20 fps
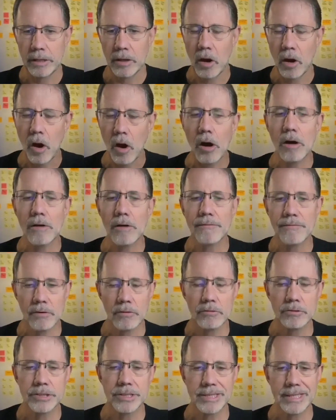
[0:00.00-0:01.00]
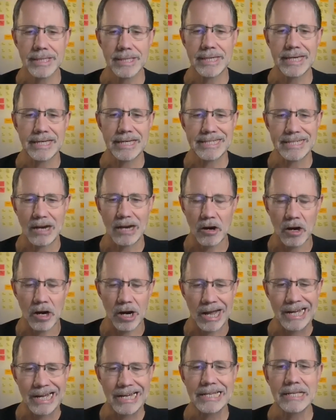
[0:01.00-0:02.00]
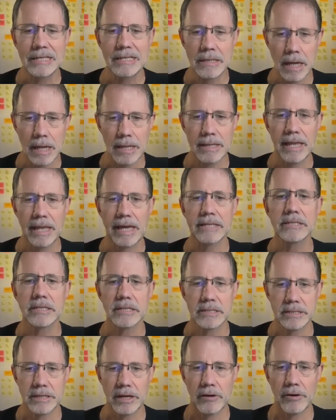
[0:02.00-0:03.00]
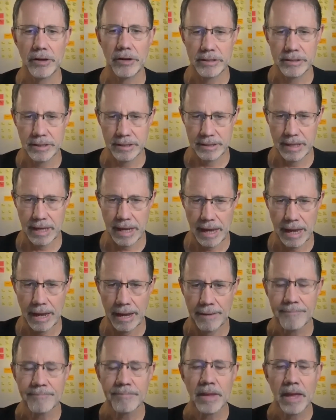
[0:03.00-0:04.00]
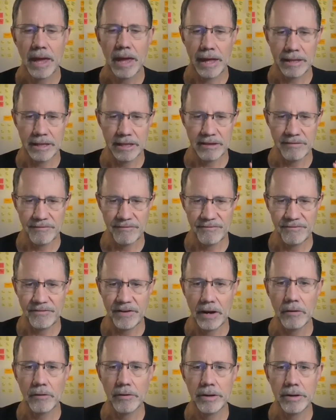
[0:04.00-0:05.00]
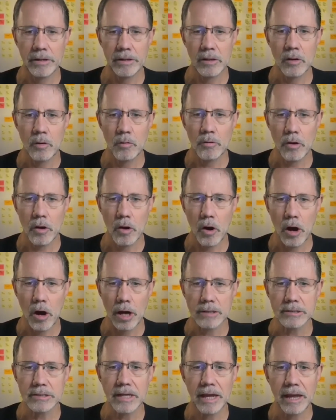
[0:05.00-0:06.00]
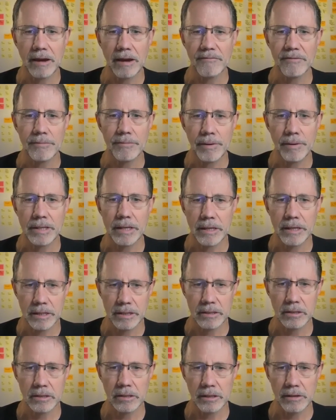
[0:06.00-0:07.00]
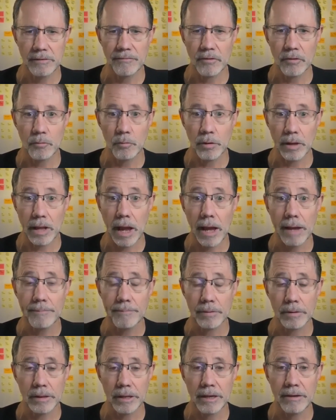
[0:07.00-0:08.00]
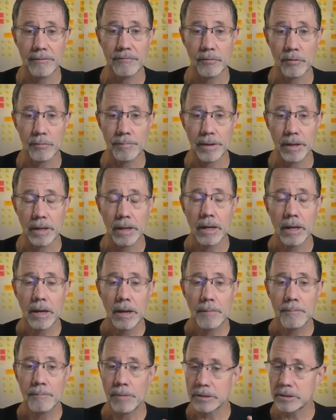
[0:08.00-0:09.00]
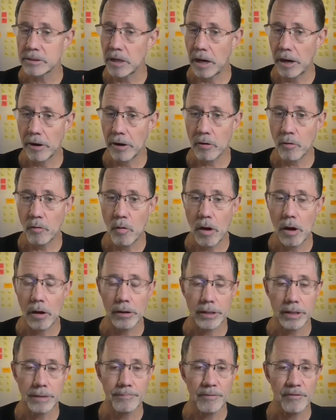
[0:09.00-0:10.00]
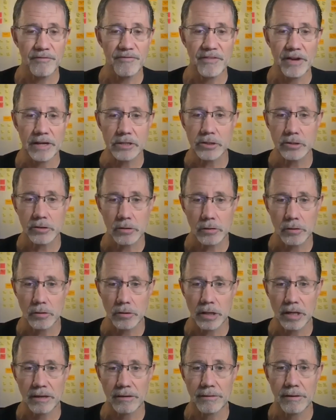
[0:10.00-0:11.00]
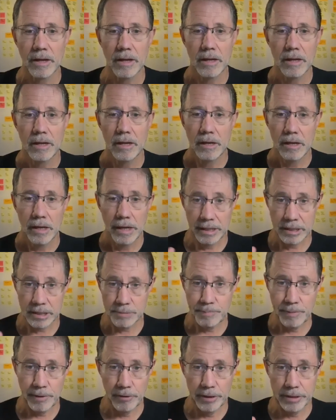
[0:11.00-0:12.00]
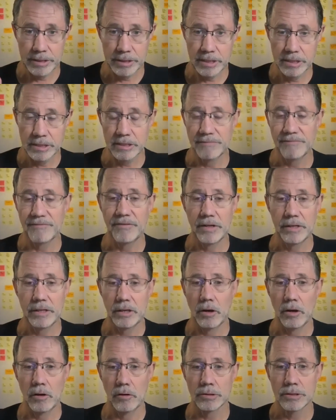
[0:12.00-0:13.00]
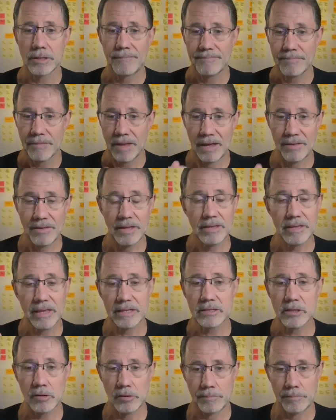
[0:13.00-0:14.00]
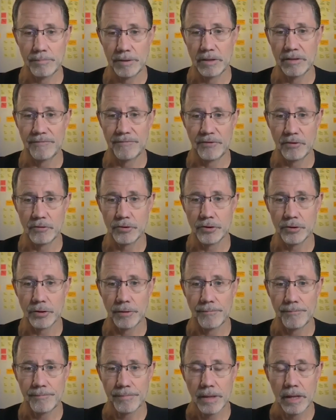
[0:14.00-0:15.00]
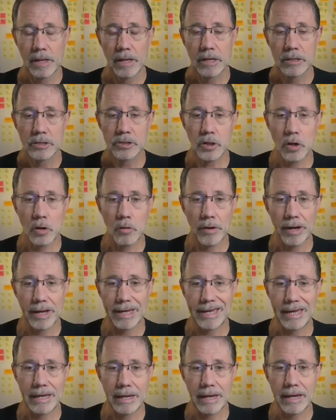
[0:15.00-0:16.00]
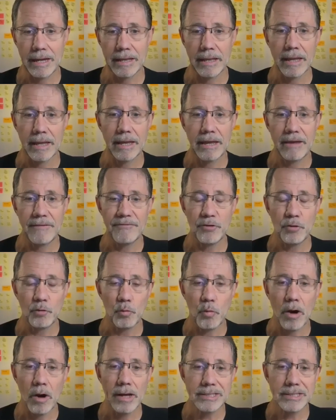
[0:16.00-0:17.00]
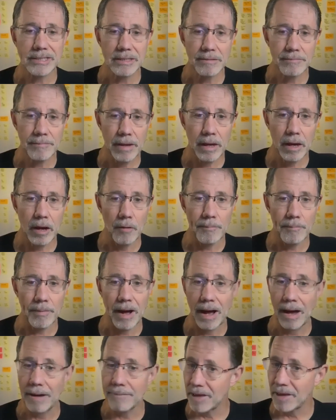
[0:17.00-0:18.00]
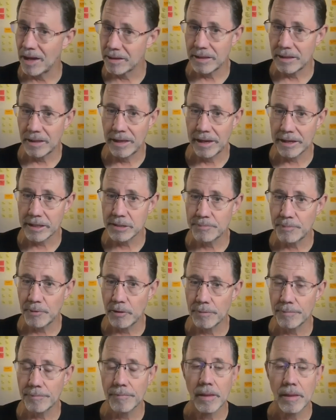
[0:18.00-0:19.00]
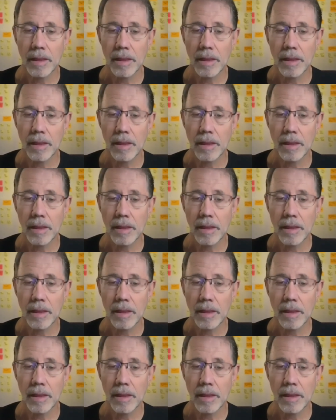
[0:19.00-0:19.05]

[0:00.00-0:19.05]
All of those things are unnecessary today, and at a very low cost, everybody can deliver what I believe will be much higher quality, professional looking experiences and videos. I think that's going to be the future. So again, if you want some help, I'm not the expert.